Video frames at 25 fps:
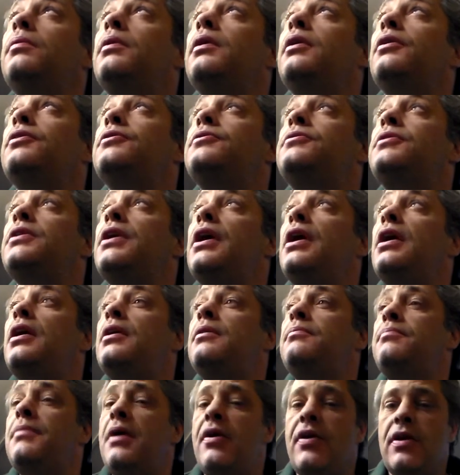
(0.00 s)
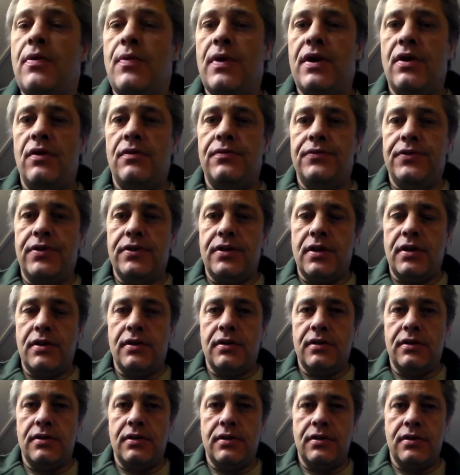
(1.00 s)
because Mary went off to the
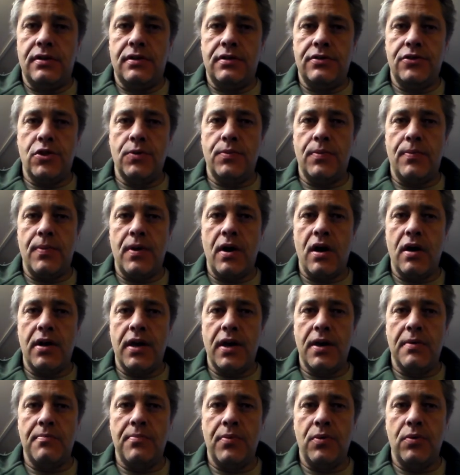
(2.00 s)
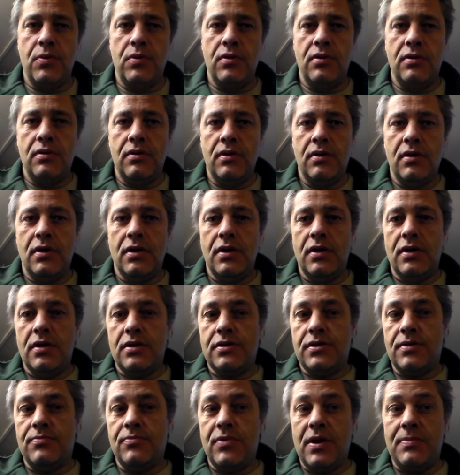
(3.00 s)
supermarket and bought
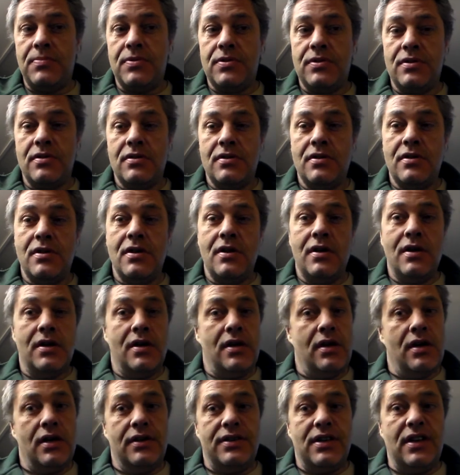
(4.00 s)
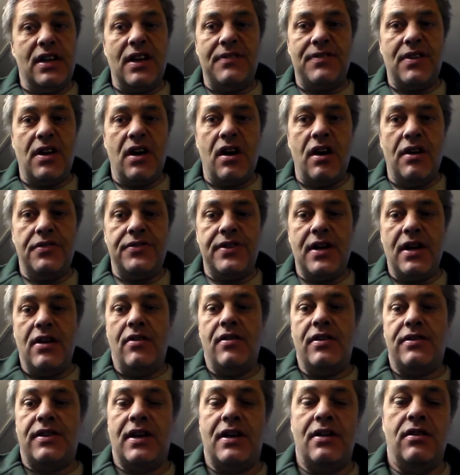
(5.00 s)
some ribs. I didn't have the heart to tell
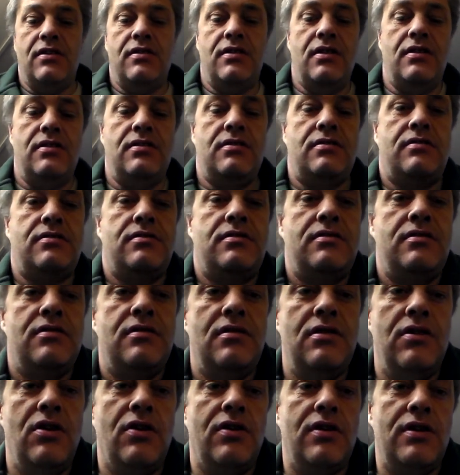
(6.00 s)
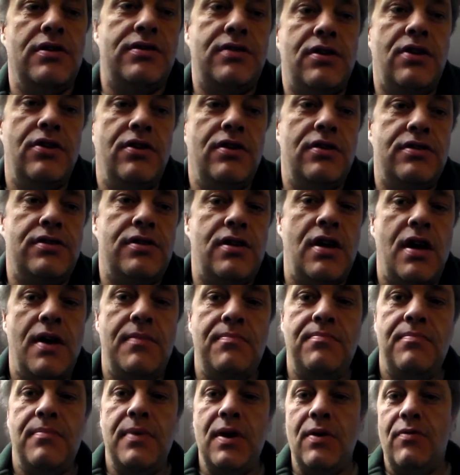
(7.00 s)
her it didn't look as good as
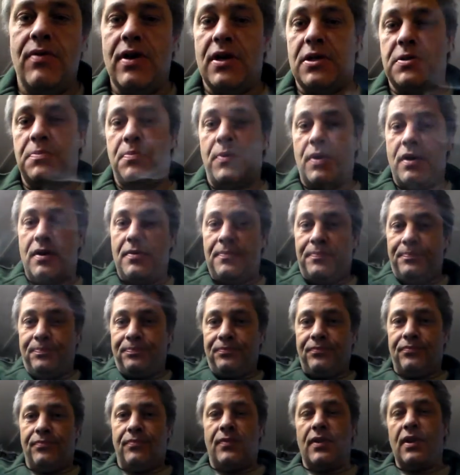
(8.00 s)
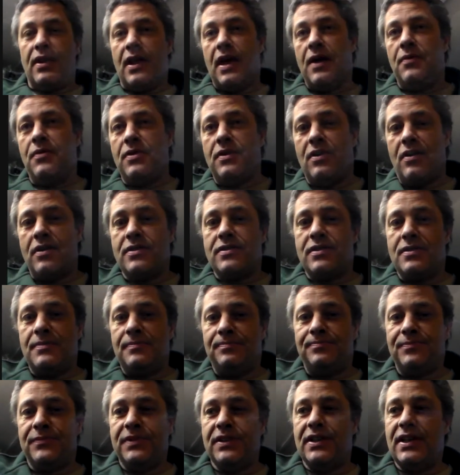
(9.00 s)
Millrick's, but they were nice.
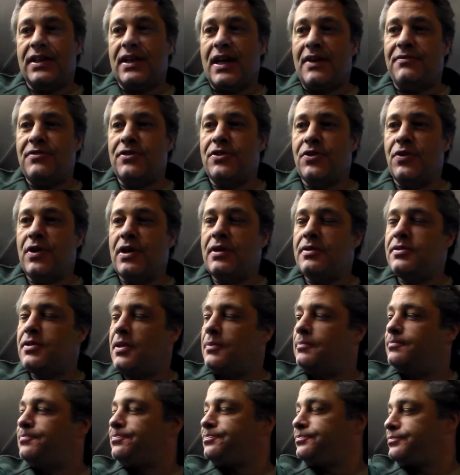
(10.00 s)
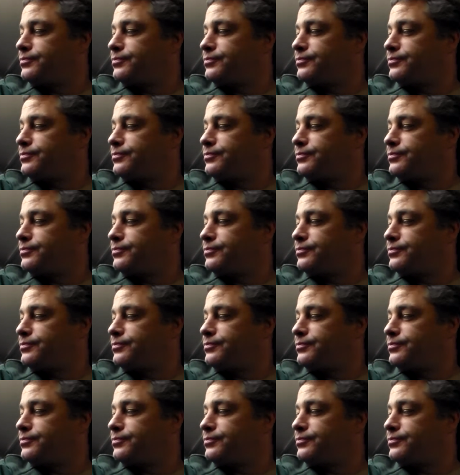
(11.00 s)
She didn't have to do it. So